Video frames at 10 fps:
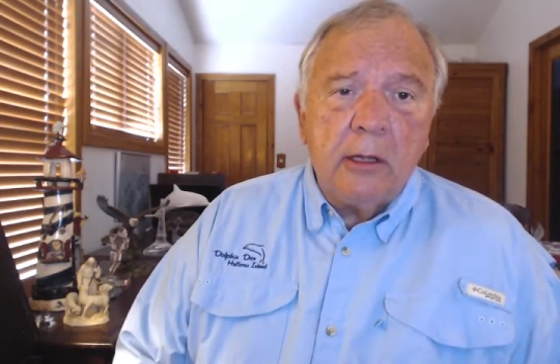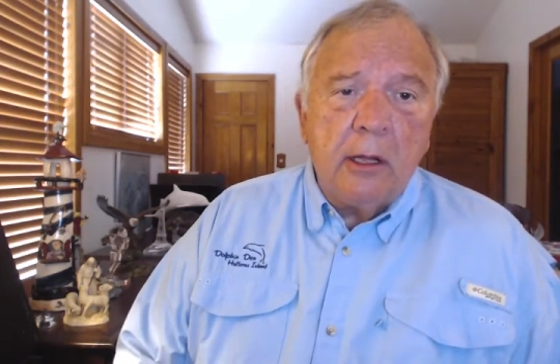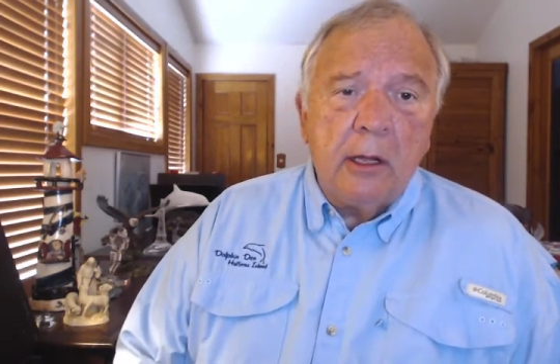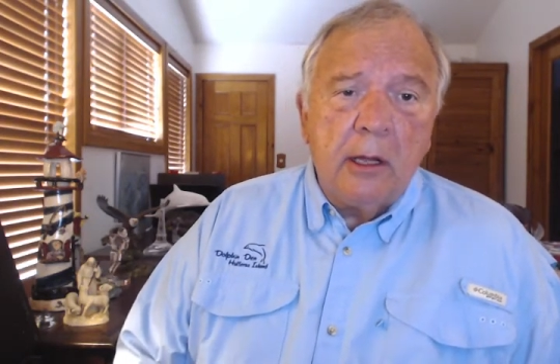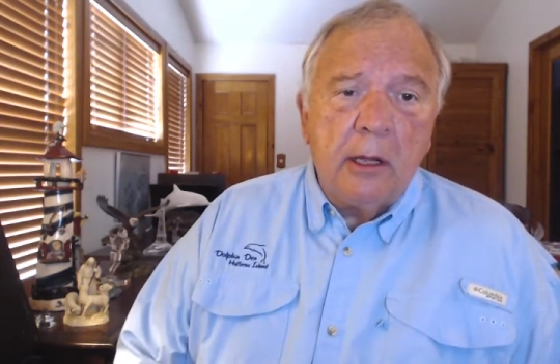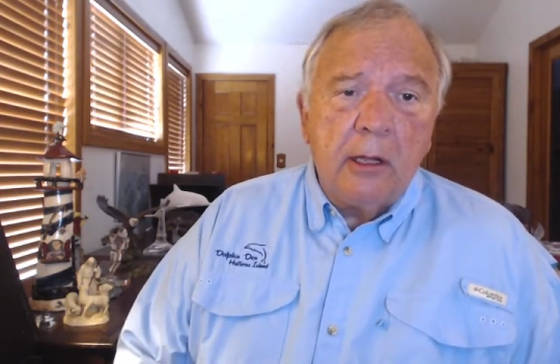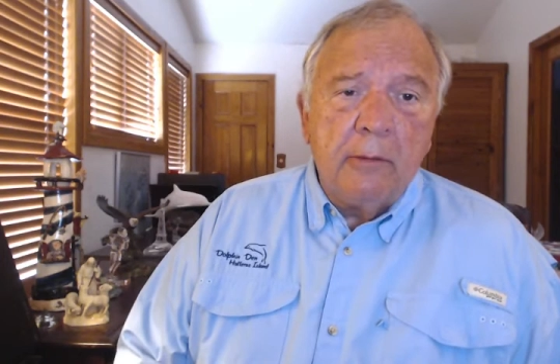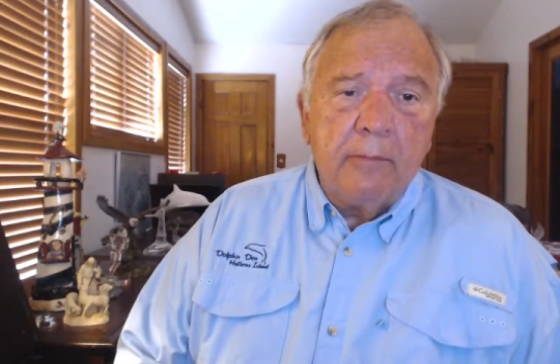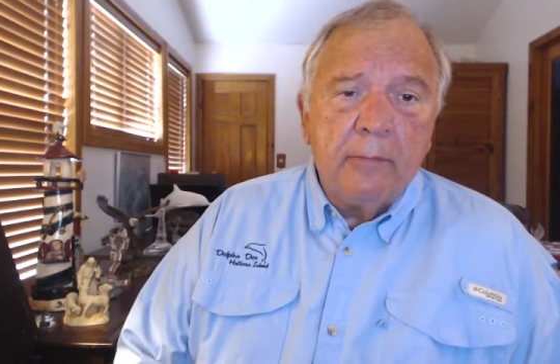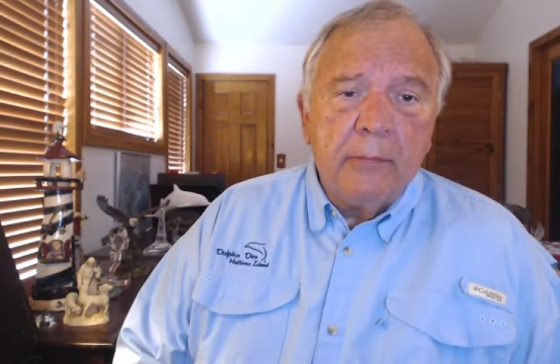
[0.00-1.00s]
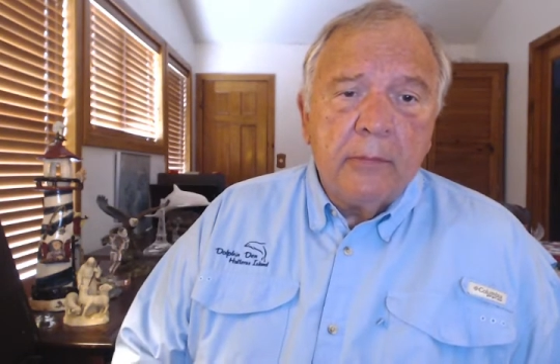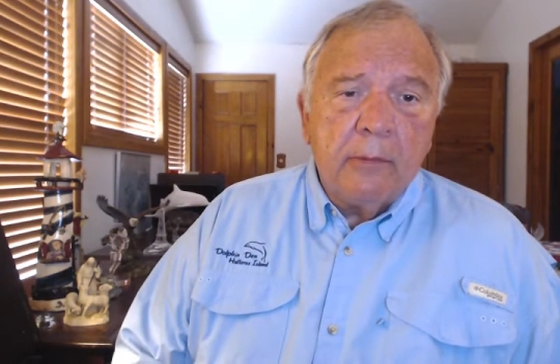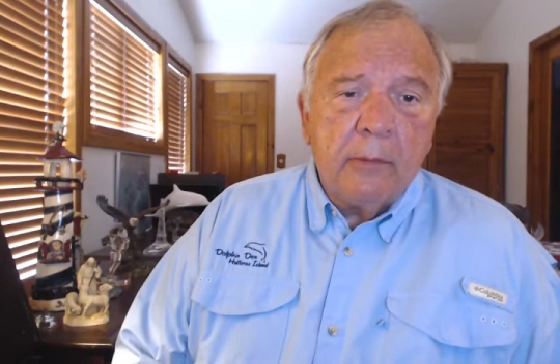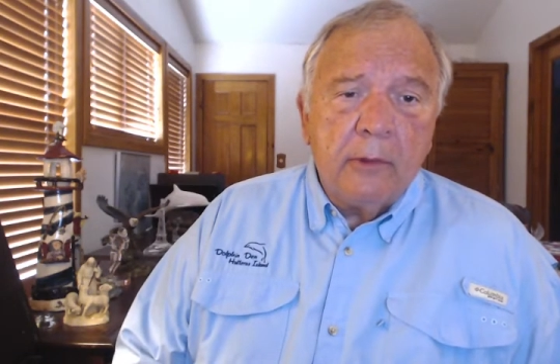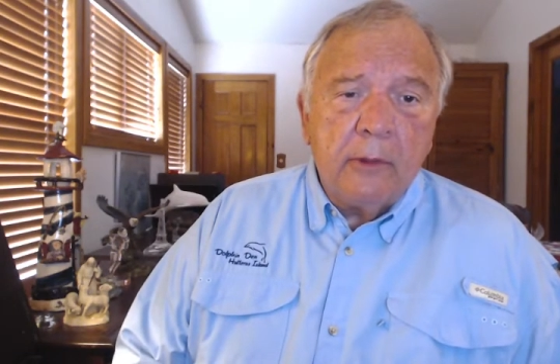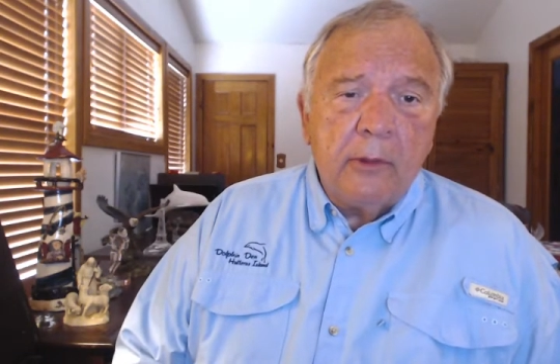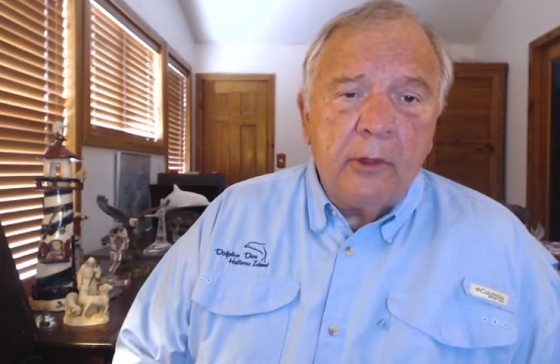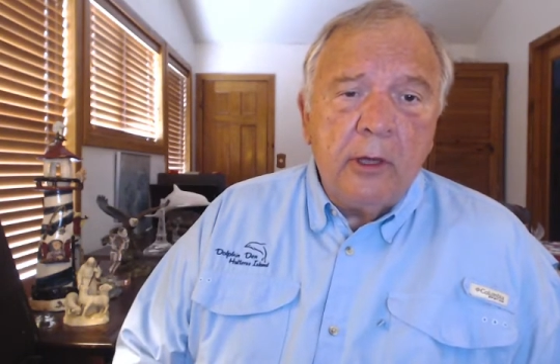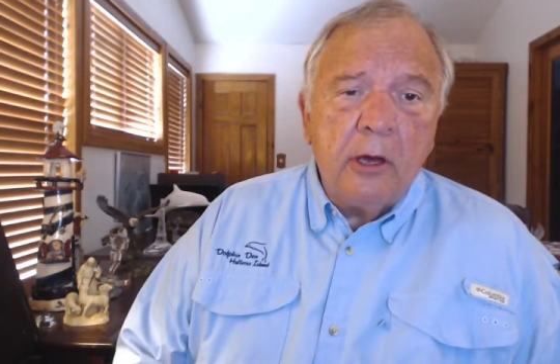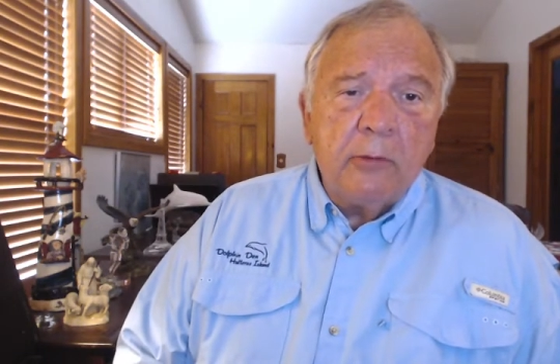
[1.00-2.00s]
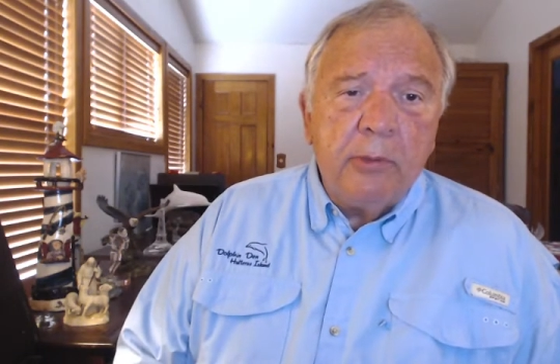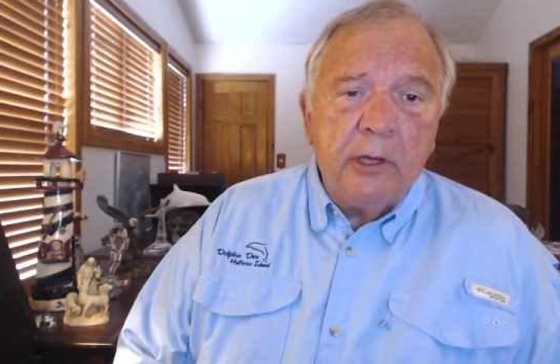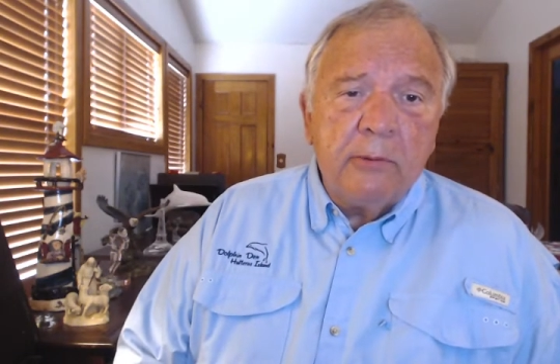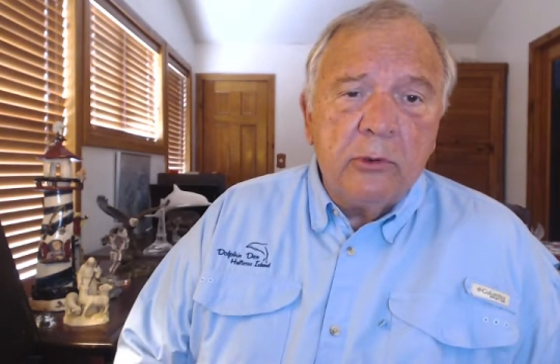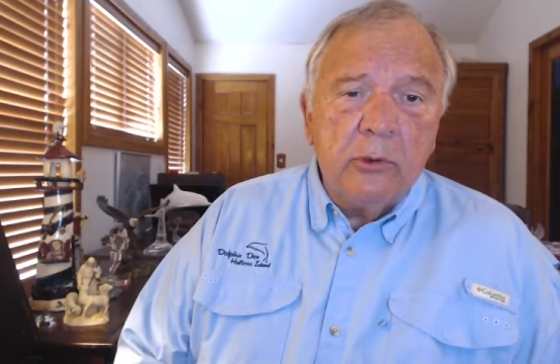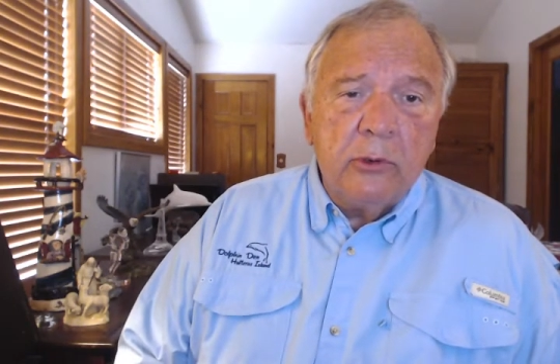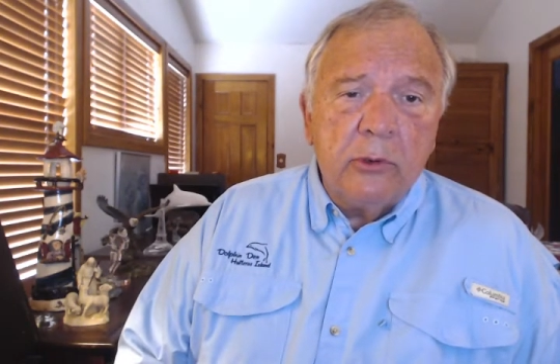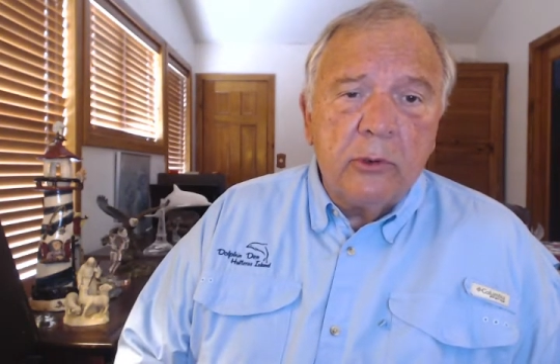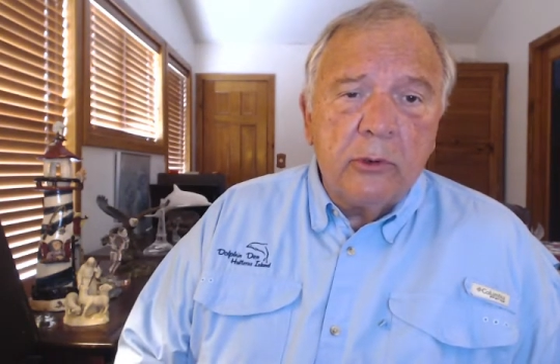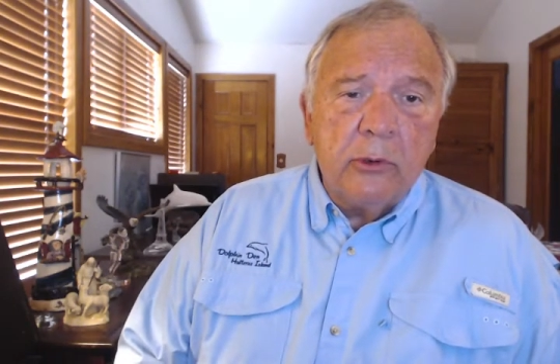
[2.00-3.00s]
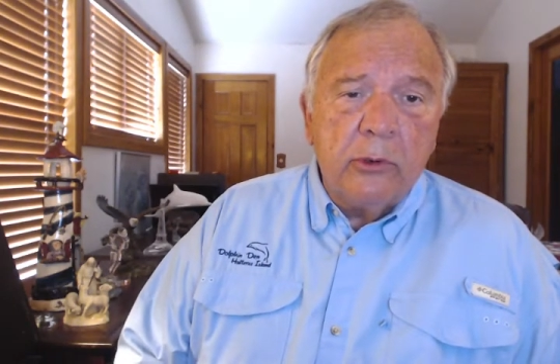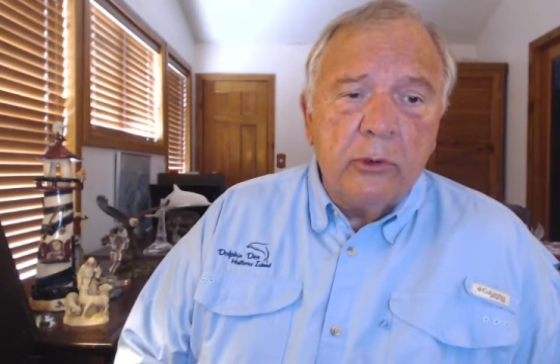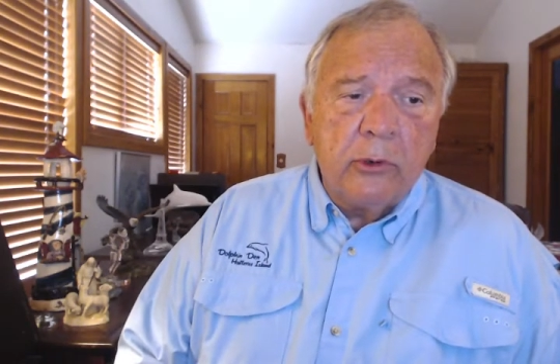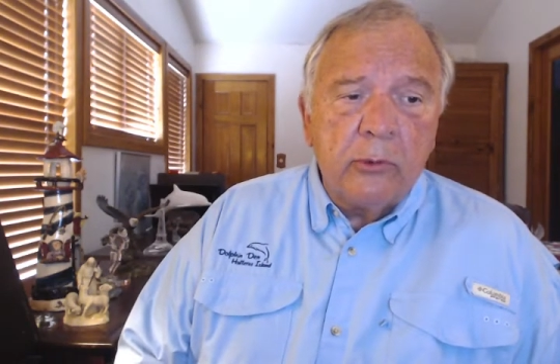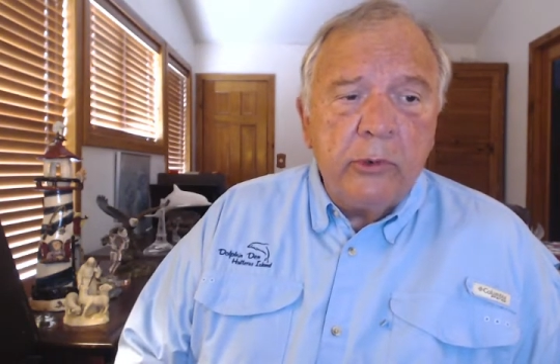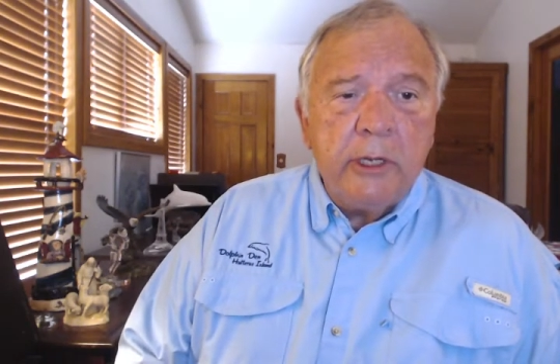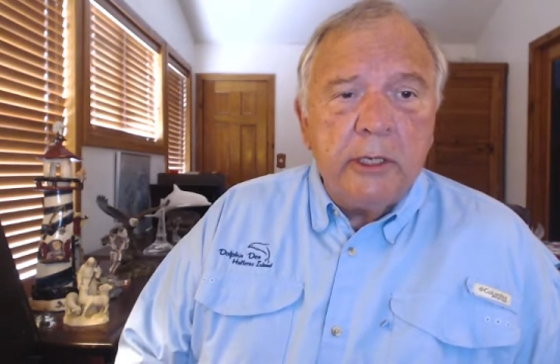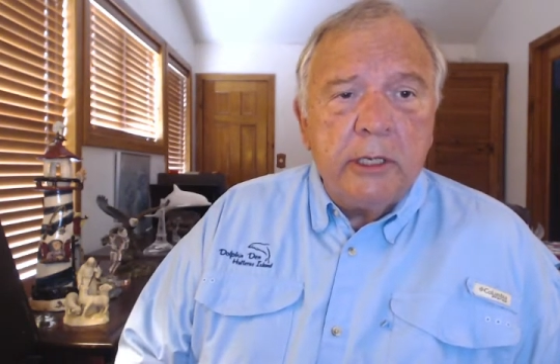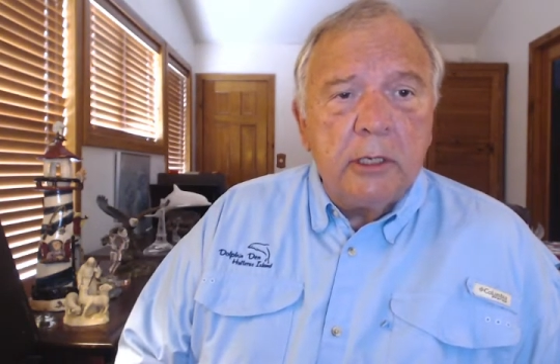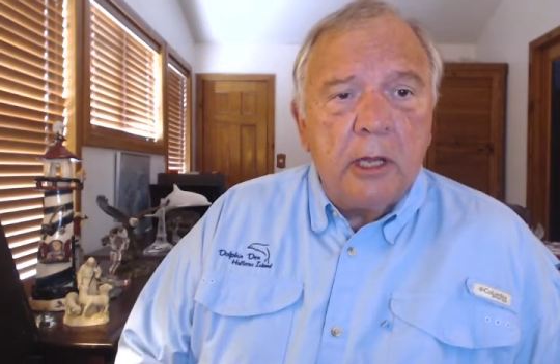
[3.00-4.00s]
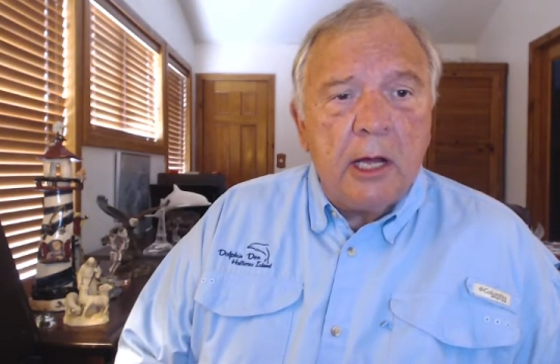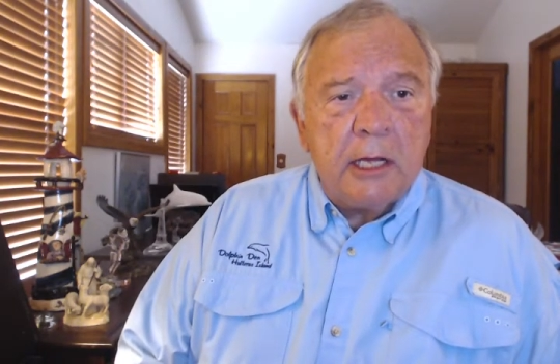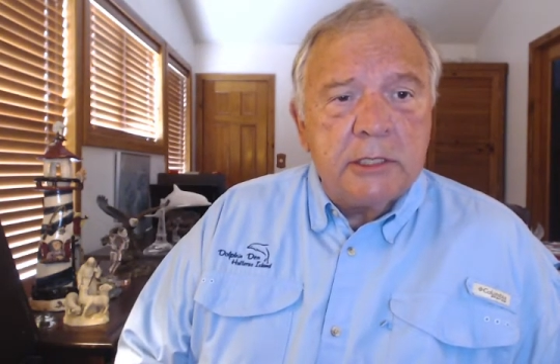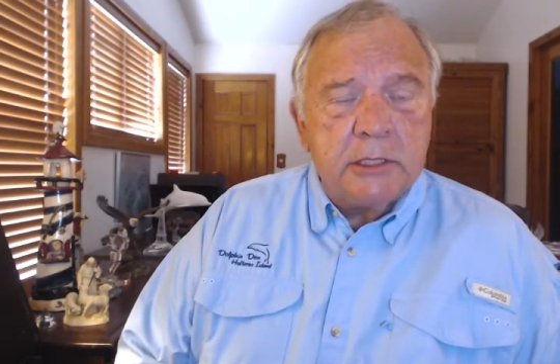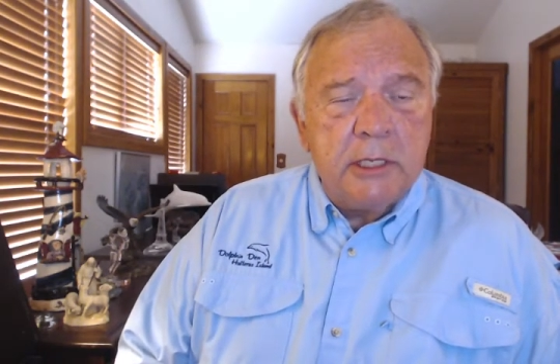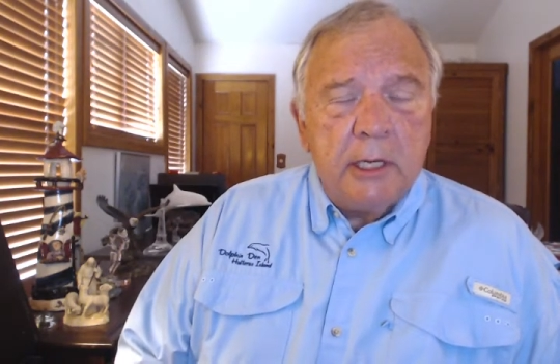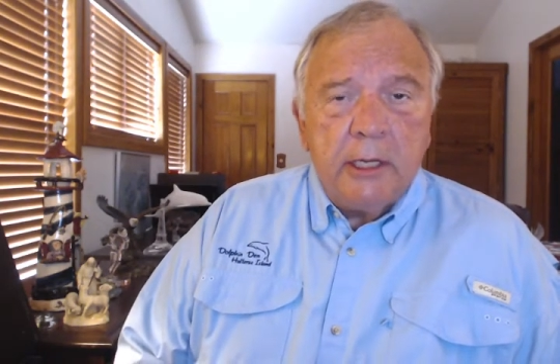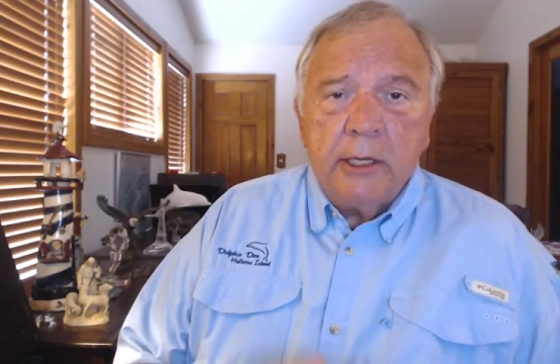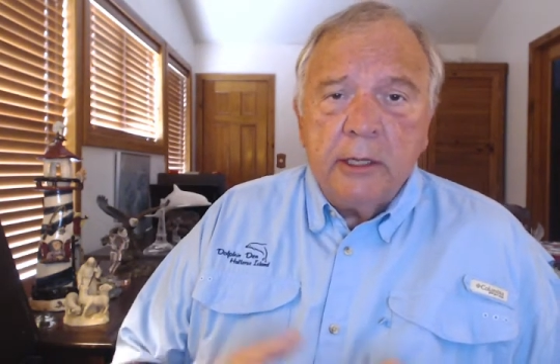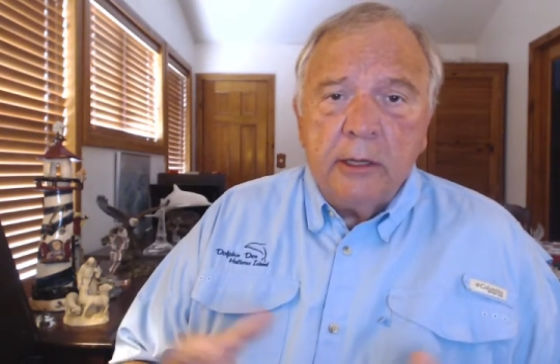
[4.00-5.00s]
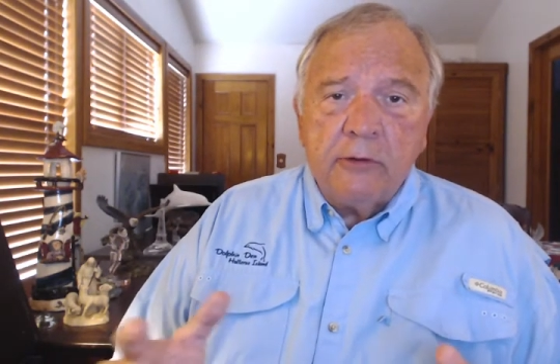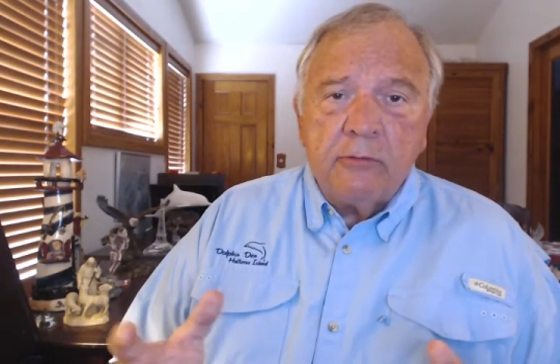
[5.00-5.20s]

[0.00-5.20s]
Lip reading: the young people who are really lost in this